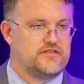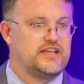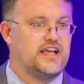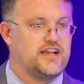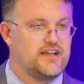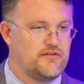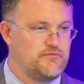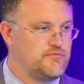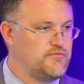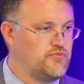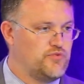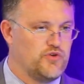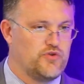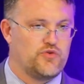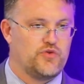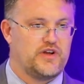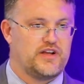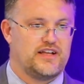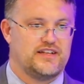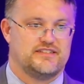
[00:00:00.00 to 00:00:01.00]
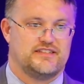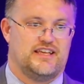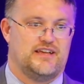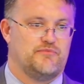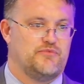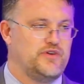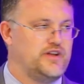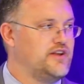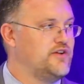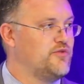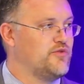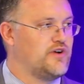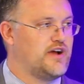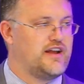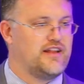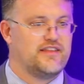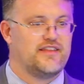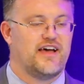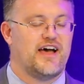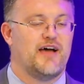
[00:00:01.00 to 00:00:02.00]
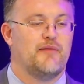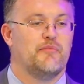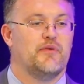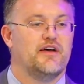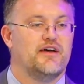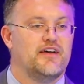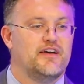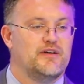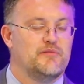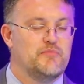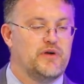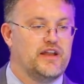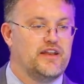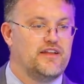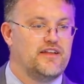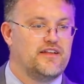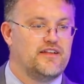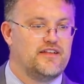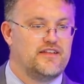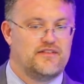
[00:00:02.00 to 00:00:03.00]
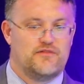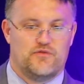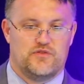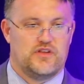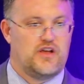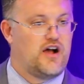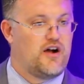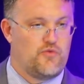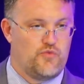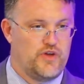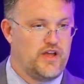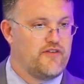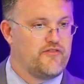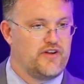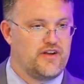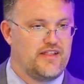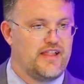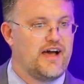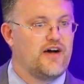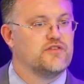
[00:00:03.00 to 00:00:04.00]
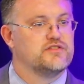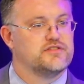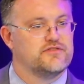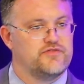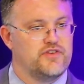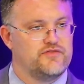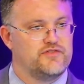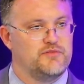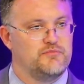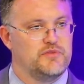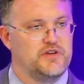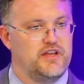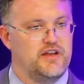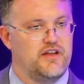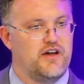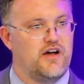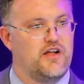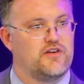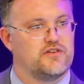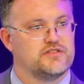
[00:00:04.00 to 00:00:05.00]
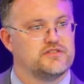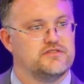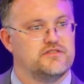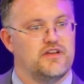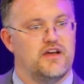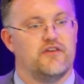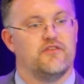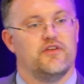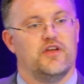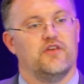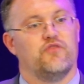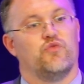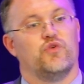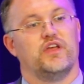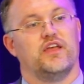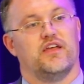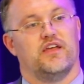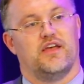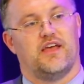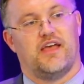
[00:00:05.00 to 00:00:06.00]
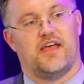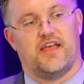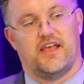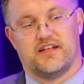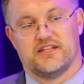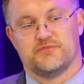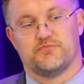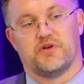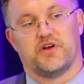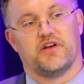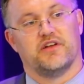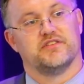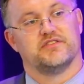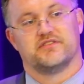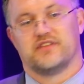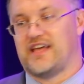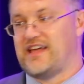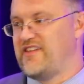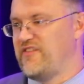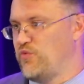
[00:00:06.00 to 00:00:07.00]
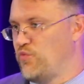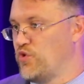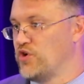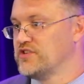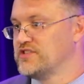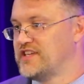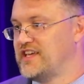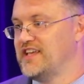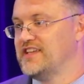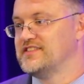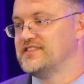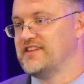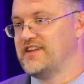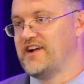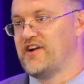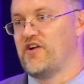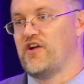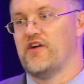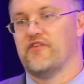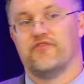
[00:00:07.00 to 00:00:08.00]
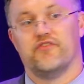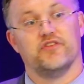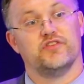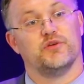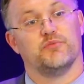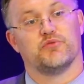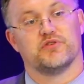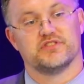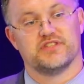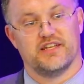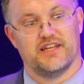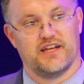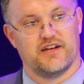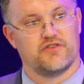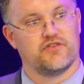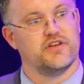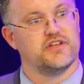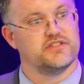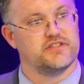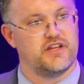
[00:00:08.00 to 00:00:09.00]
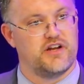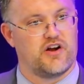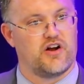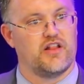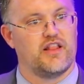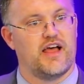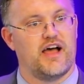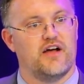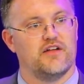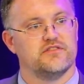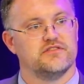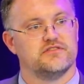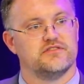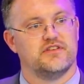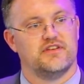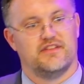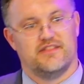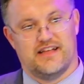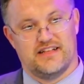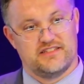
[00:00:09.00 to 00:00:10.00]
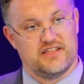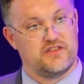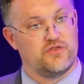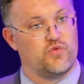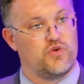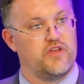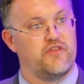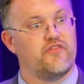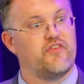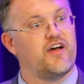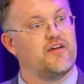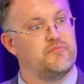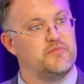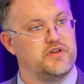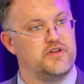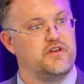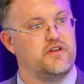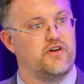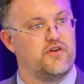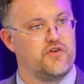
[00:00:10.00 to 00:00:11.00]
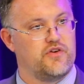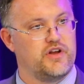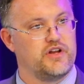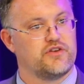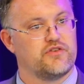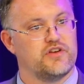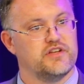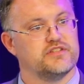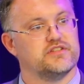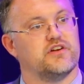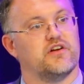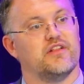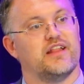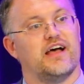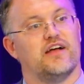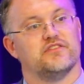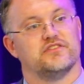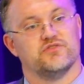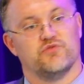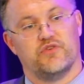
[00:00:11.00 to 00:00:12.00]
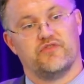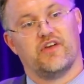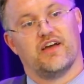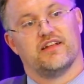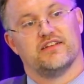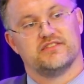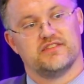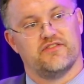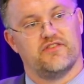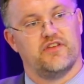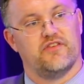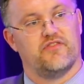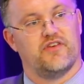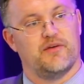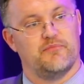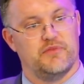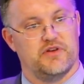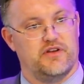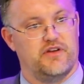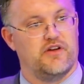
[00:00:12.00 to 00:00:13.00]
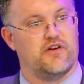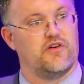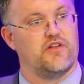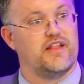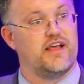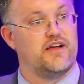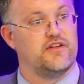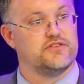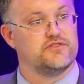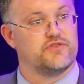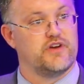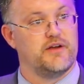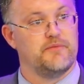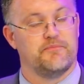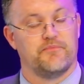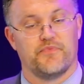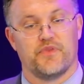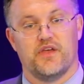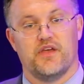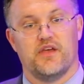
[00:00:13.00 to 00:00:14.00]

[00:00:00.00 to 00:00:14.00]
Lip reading: take a real quick example, I know we're out of time, but we have an allowance of $50 million. If we experienced kind of a worst case scenario, a 50% increase in our allowance, that's a $25 million increase in our allowance. So we've got a $75 million allowance, right?